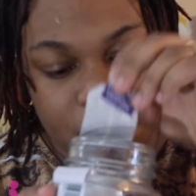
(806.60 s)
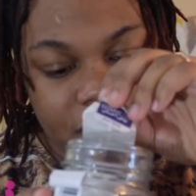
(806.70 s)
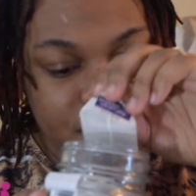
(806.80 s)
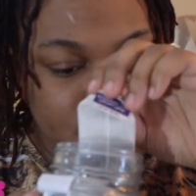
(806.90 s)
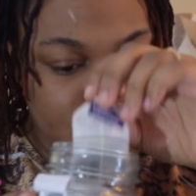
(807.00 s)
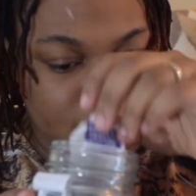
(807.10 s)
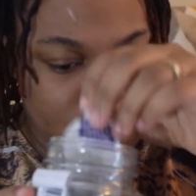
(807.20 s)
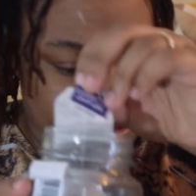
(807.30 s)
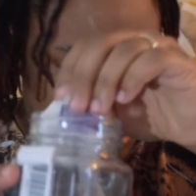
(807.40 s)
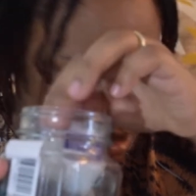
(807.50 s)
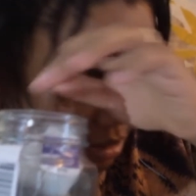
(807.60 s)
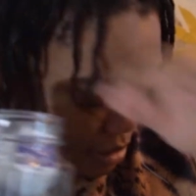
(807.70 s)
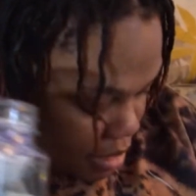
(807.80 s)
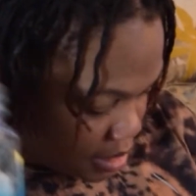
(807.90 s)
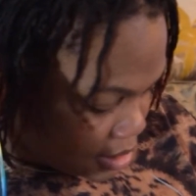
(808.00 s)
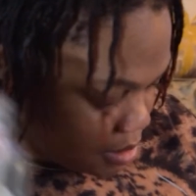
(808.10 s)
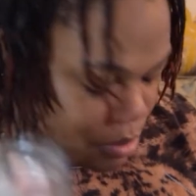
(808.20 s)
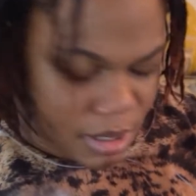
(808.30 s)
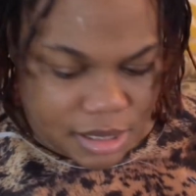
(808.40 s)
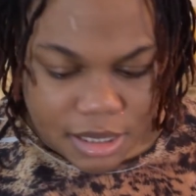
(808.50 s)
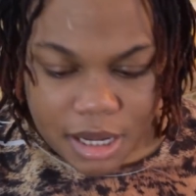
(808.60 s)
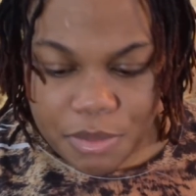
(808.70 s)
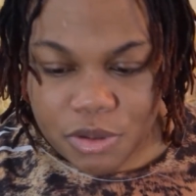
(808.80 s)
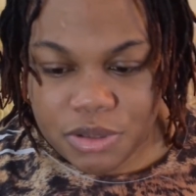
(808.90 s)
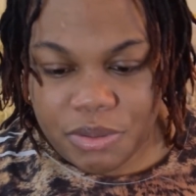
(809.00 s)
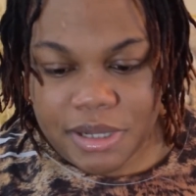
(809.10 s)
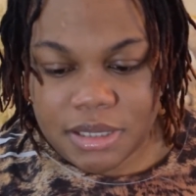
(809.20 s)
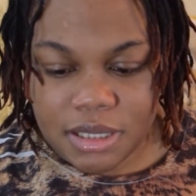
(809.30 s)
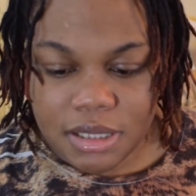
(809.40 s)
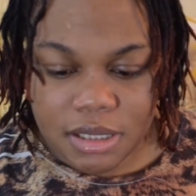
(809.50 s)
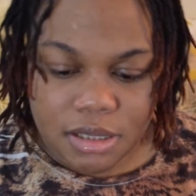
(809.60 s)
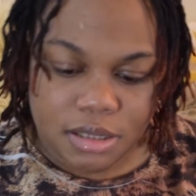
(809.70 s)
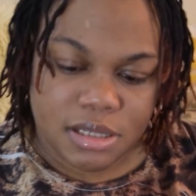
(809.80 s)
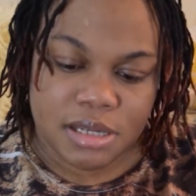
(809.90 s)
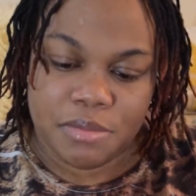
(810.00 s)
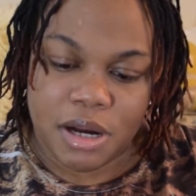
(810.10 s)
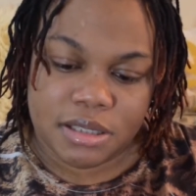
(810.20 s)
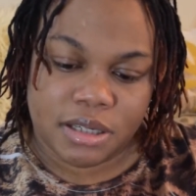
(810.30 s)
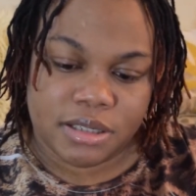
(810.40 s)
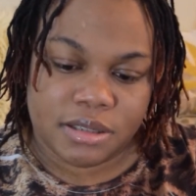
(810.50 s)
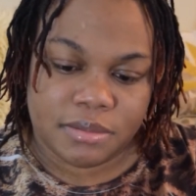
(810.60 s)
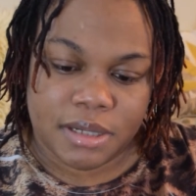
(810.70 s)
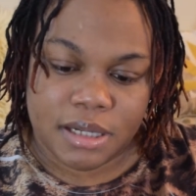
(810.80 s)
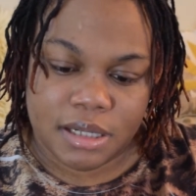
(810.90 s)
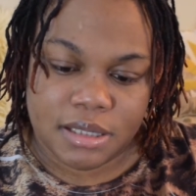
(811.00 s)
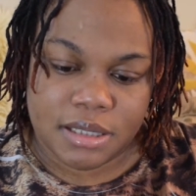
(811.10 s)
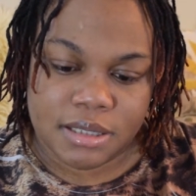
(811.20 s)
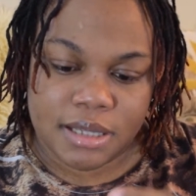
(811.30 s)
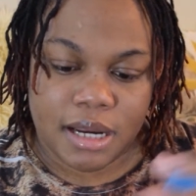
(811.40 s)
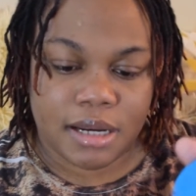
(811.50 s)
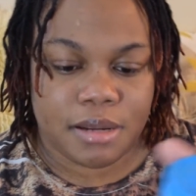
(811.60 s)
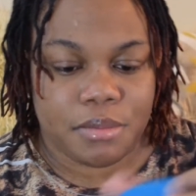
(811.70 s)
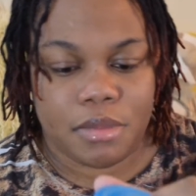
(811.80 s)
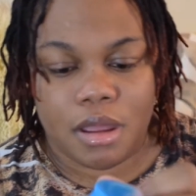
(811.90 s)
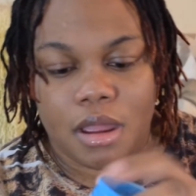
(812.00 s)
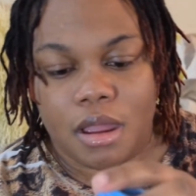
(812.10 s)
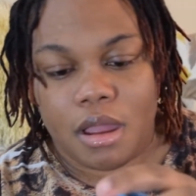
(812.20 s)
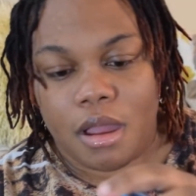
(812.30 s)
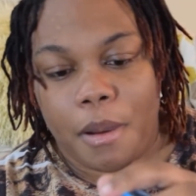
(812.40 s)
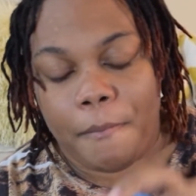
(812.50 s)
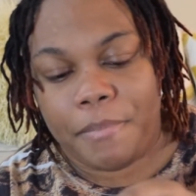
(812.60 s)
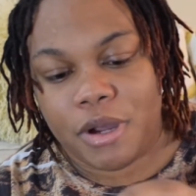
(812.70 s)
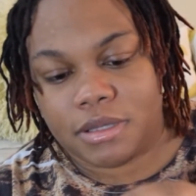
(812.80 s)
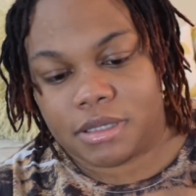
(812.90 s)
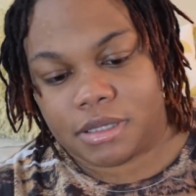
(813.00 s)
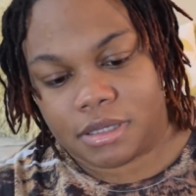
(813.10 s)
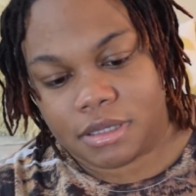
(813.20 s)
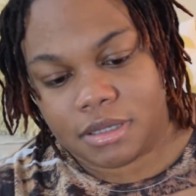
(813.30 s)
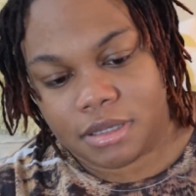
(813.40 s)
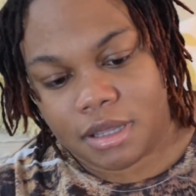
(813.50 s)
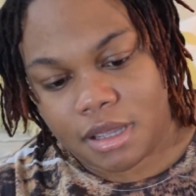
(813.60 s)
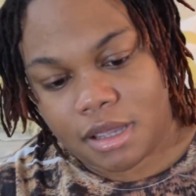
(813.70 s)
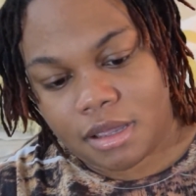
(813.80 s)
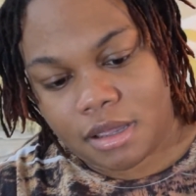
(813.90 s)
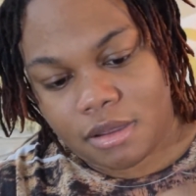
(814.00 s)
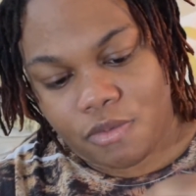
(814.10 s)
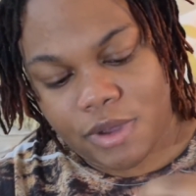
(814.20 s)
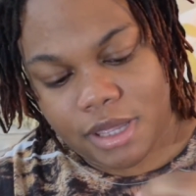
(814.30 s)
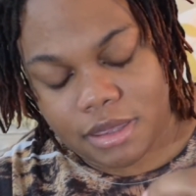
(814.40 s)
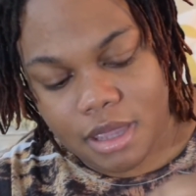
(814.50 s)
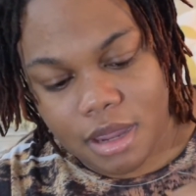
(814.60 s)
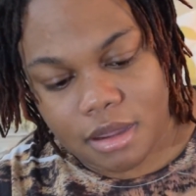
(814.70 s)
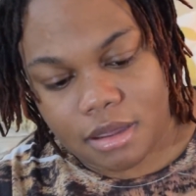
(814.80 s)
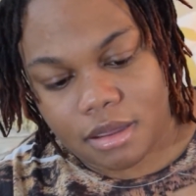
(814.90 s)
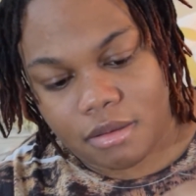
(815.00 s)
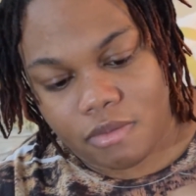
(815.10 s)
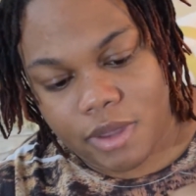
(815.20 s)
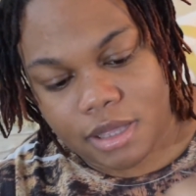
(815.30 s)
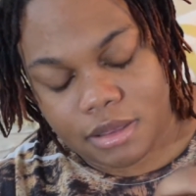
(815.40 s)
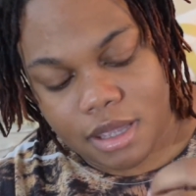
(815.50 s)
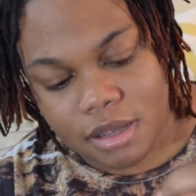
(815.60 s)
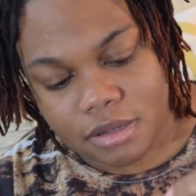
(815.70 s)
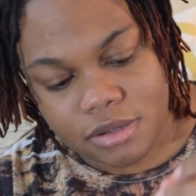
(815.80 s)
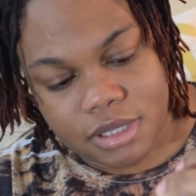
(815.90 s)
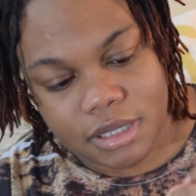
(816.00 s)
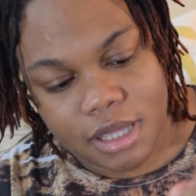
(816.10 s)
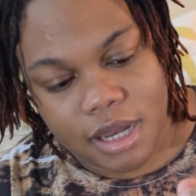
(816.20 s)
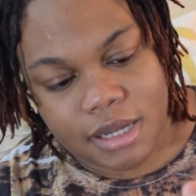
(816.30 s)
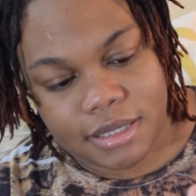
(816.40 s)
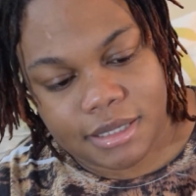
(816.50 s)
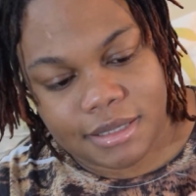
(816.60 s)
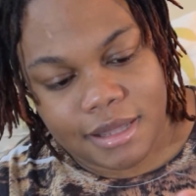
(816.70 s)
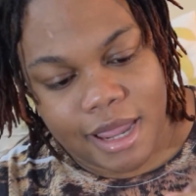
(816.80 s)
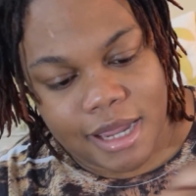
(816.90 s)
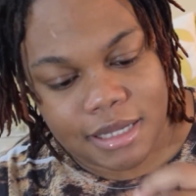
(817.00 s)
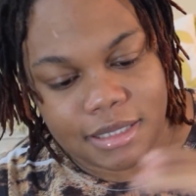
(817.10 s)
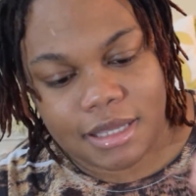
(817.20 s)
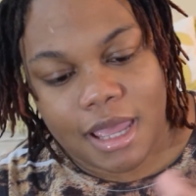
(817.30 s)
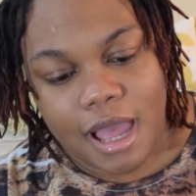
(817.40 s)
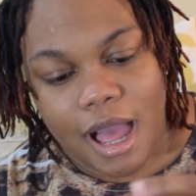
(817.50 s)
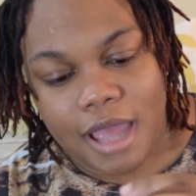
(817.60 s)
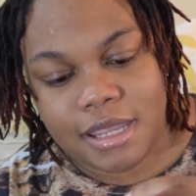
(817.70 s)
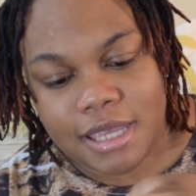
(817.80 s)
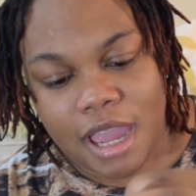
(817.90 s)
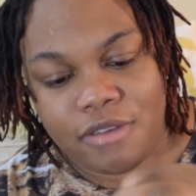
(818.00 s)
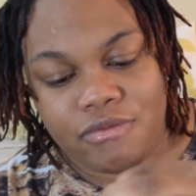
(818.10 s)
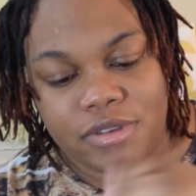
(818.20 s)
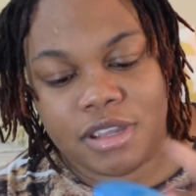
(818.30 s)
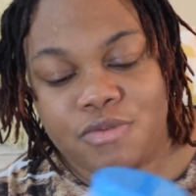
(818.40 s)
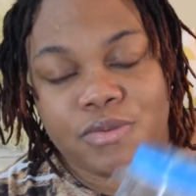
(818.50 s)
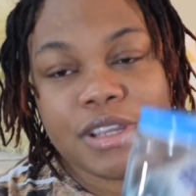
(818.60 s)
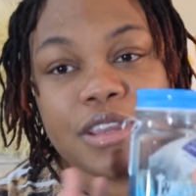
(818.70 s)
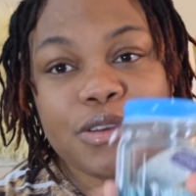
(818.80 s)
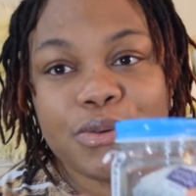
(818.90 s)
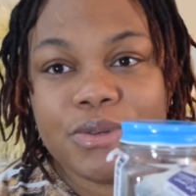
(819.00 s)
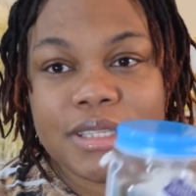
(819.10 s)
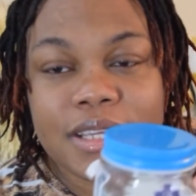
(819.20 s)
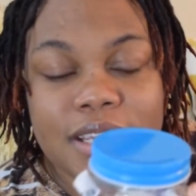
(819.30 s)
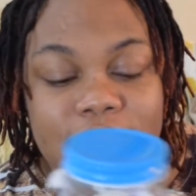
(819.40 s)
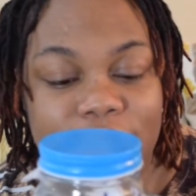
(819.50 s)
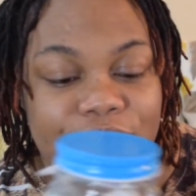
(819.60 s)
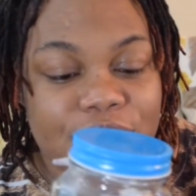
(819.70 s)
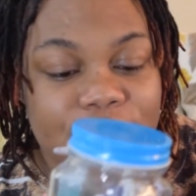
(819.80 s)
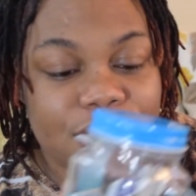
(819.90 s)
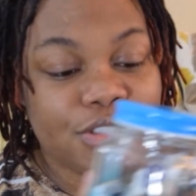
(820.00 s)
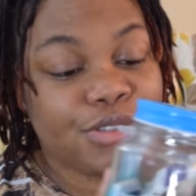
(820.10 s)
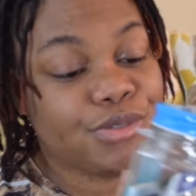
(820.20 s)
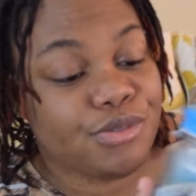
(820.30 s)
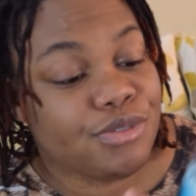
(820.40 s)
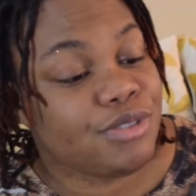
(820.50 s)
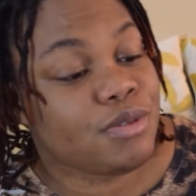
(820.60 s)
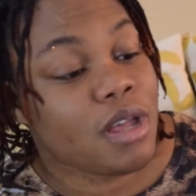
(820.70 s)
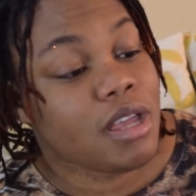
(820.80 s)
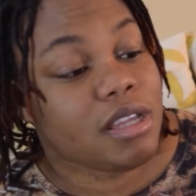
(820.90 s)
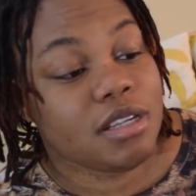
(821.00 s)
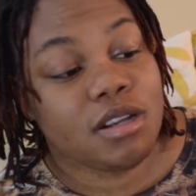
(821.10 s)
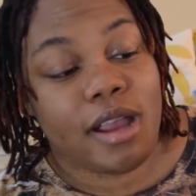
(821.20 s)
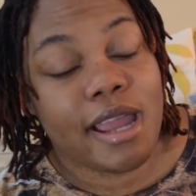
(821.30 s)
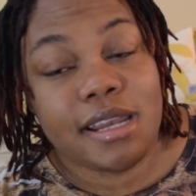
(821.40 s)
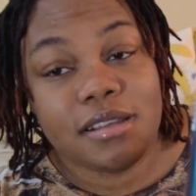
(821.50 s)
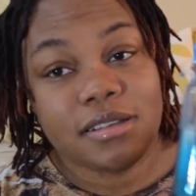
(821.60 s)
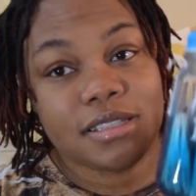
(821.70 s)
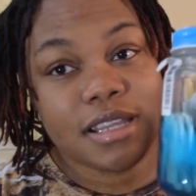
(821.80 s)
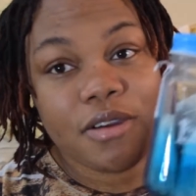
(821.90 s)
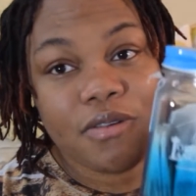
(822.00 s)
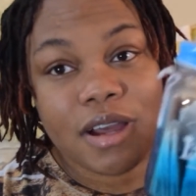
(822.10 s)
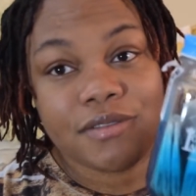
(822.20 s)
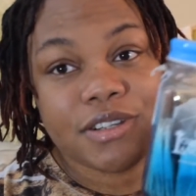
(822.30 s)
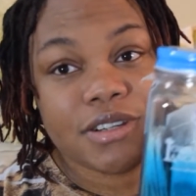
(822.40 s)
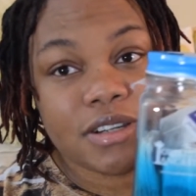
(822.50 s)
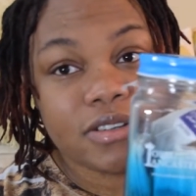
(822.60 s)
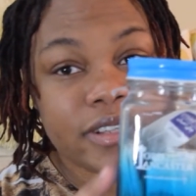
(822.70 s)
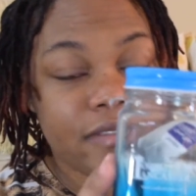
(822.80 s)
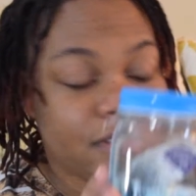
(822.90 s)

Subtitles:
the inside of them. I think about 20 tea bags or something like that inside of them. But what do you think? What do you think? Don't you think this is nice? And you reuse it, you drink your juice, any little thing you want to drink out of